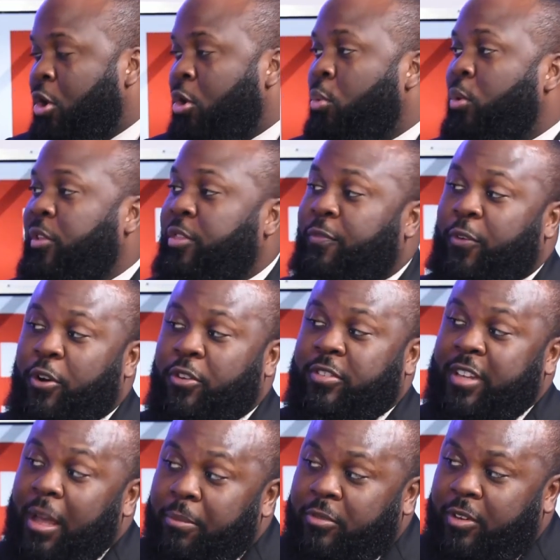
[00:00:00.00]
What the First
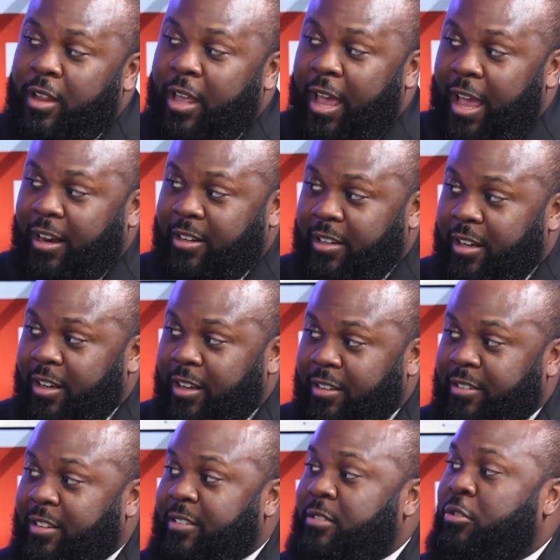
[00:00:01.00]
Step Act
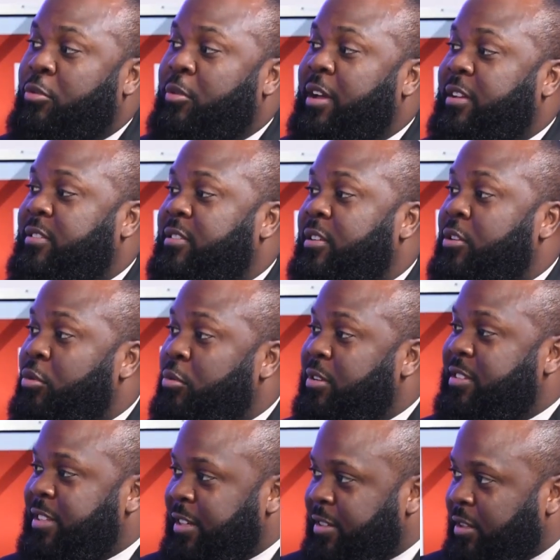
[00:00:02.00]
does is creates a new
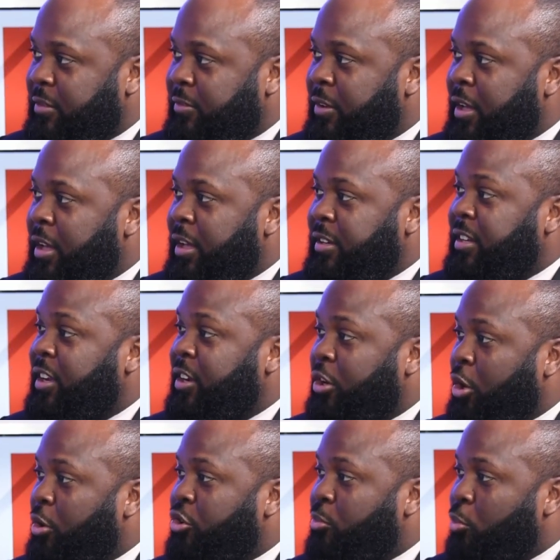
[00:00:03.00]
incentive to
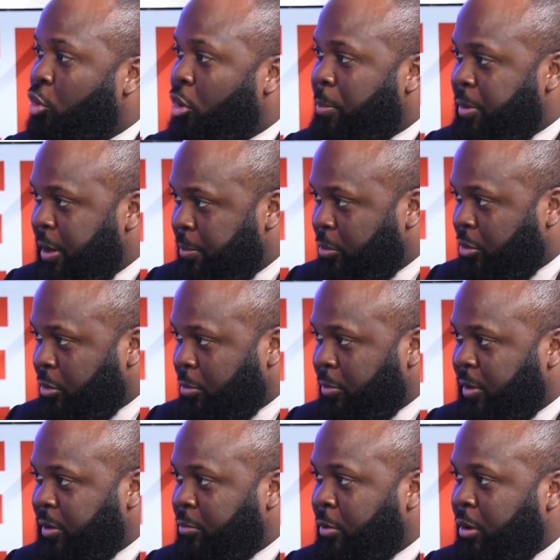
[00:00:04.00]
encourage more people
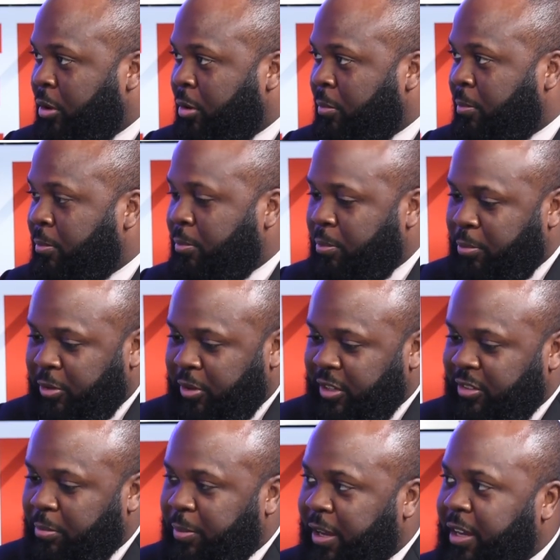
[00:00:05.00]
to
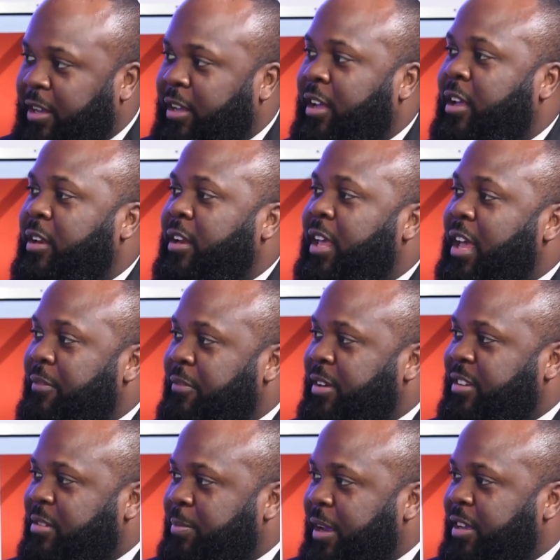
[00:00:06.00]
participate in
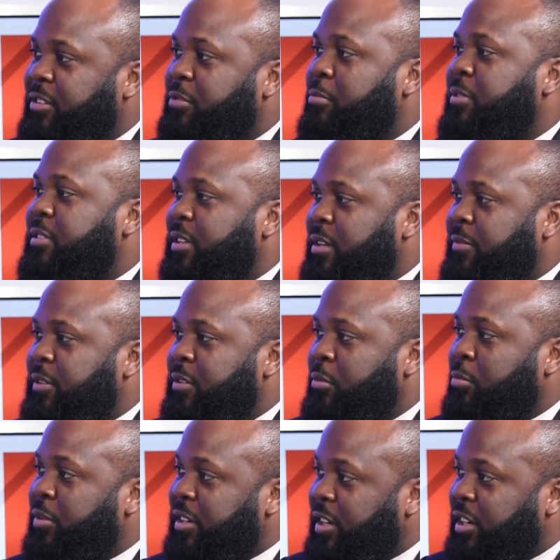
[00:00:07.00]
evidence-based
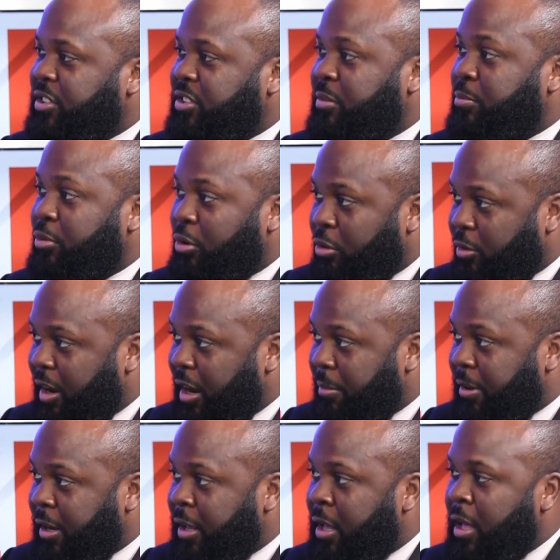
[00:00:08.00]
recidivism reduction
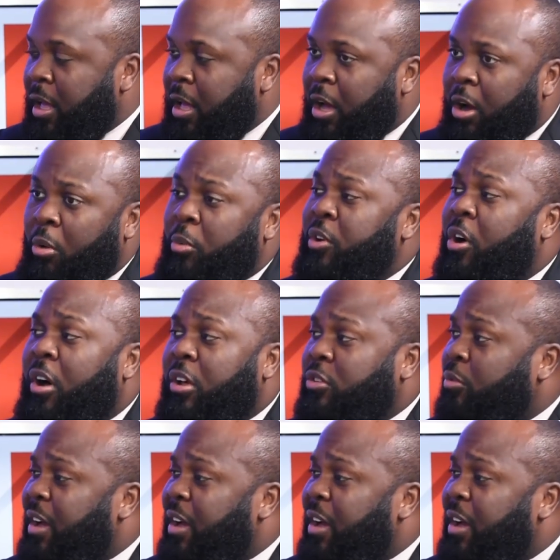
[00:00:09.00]
programming. We also